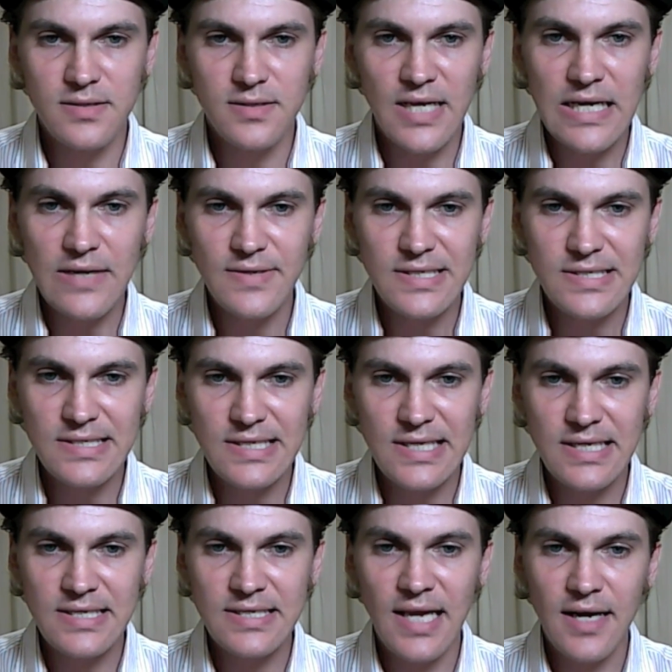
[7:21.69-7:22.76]
telling the
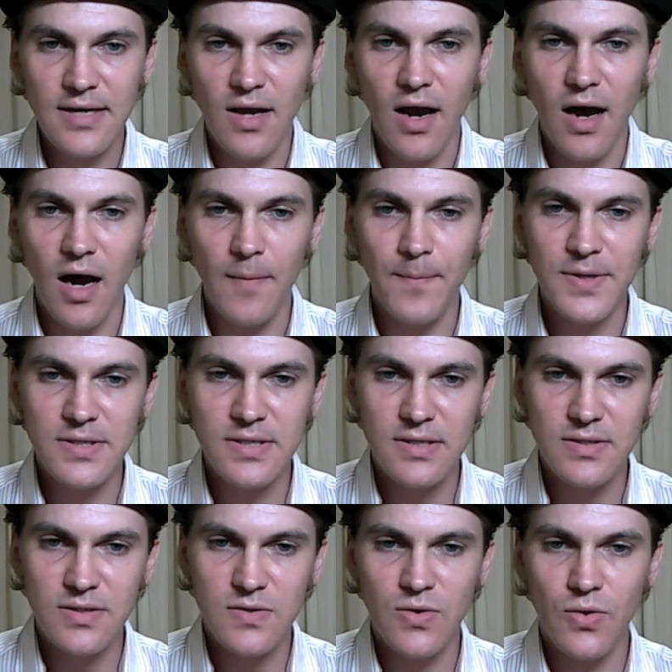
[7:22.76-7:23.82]
exact opposite
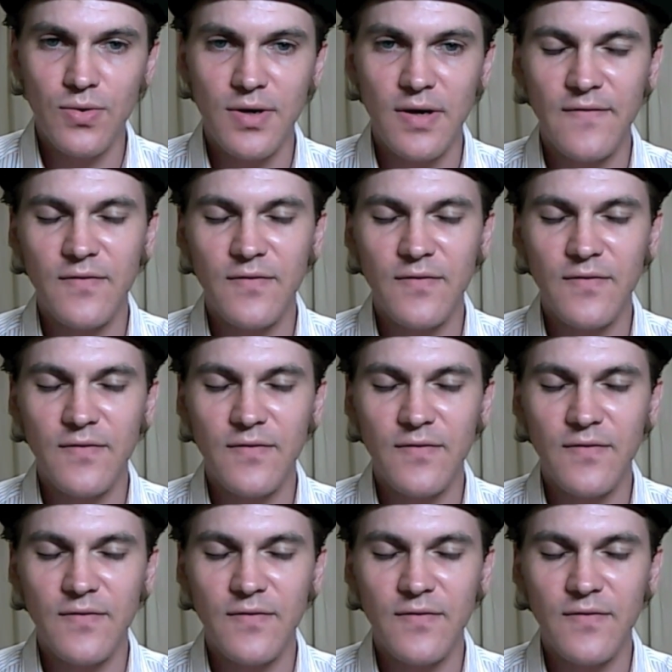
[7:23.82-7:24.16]
story